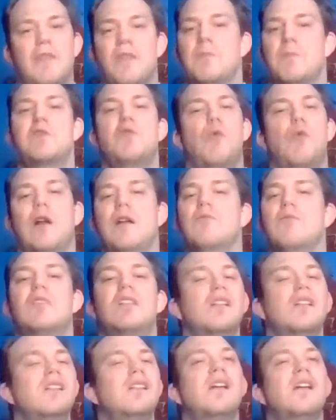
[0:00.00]
with me, you want to
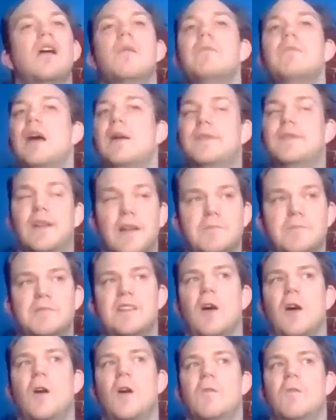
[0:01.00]
be able to
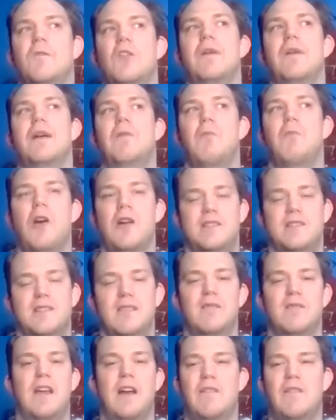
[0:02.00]
observe and, and watch
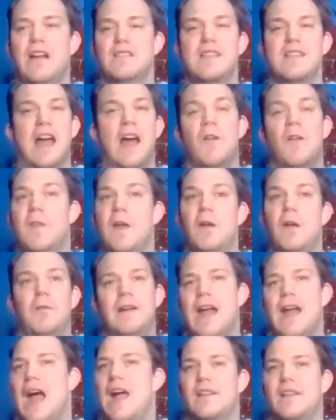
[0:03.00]
their reaction, how they're
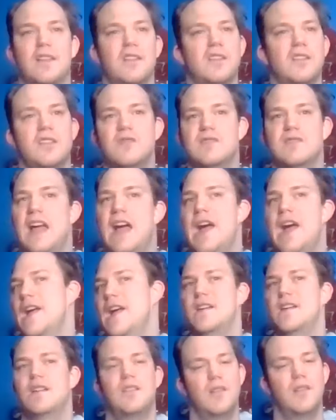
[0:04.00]
reacting to,
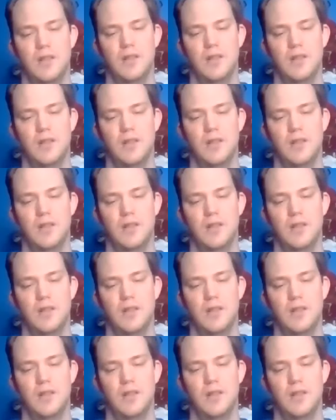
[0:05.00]
say,